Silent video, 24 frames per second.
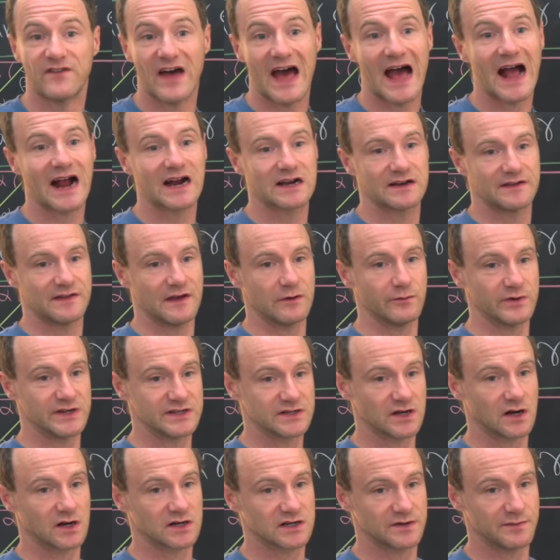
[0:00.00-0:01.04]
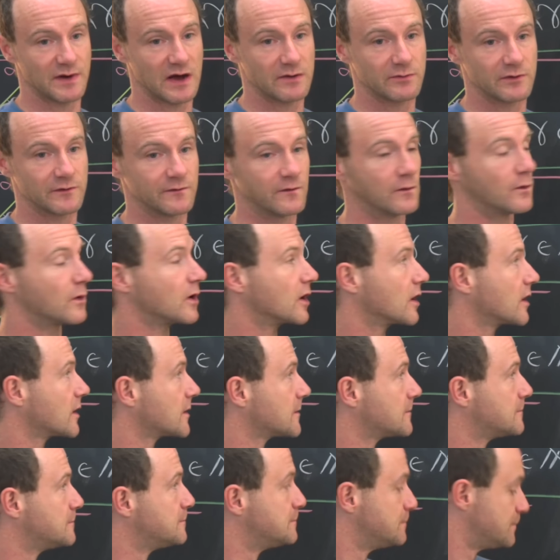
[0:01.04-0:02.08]
fact that we talked about before.
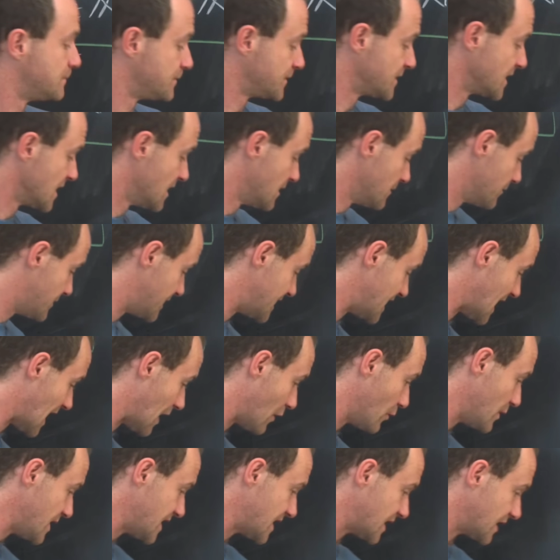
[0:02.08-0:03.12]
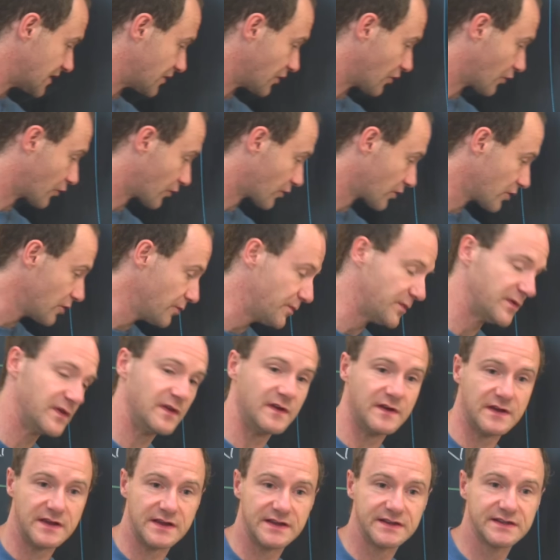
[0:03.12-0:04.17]
But now we can group
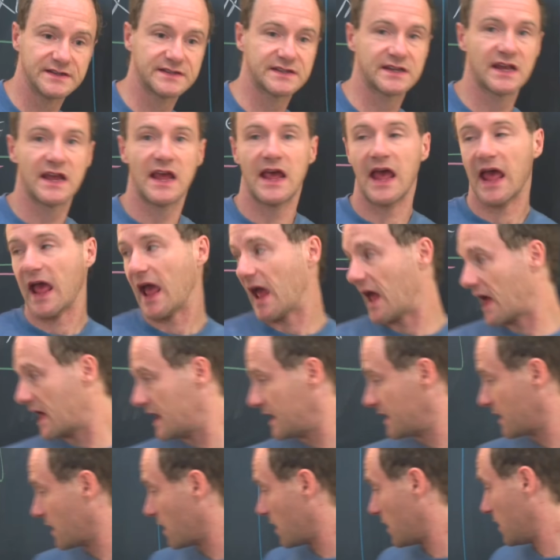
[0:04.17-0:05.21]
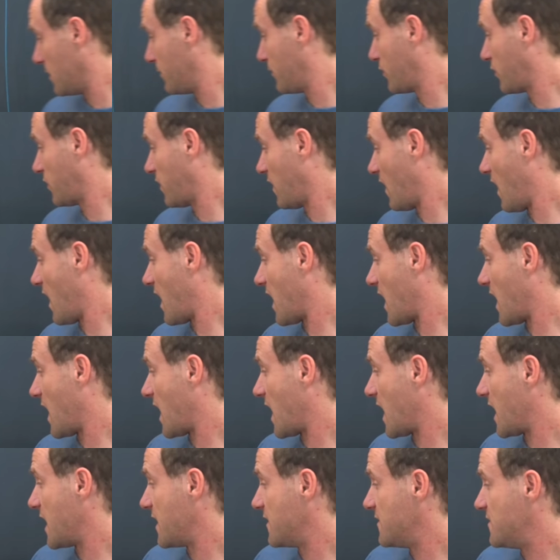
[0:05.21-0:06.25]
these and
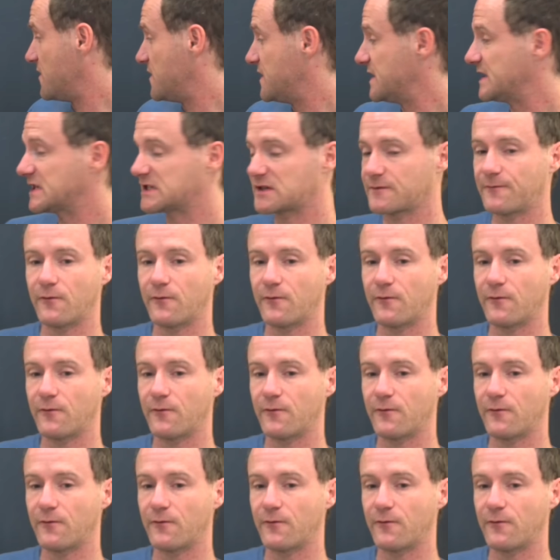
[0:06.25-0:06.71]
apply this